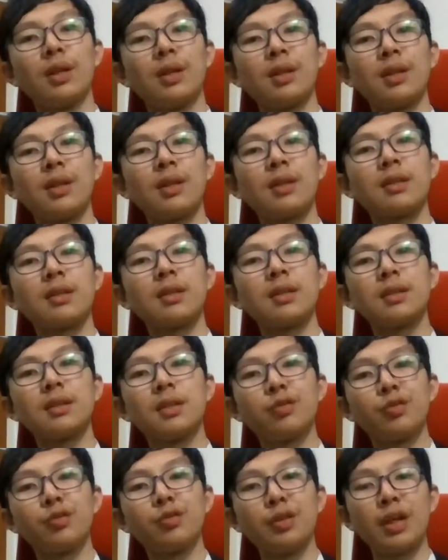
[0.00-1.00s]
think it
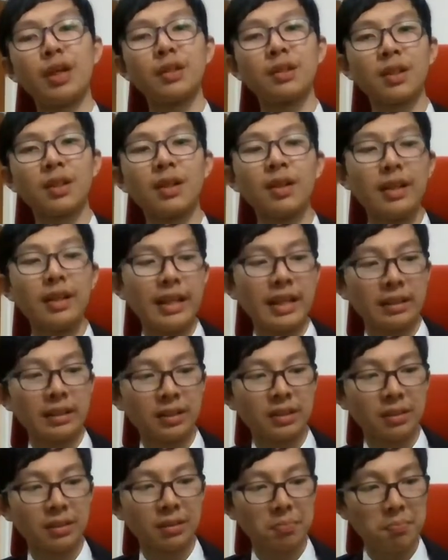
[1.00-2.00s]
deserves the Oscar?
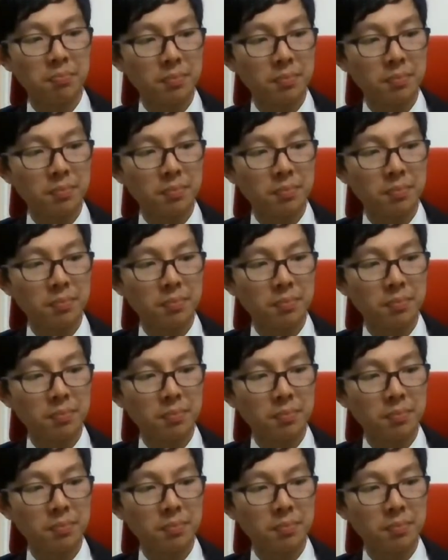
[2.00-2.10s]
Yes.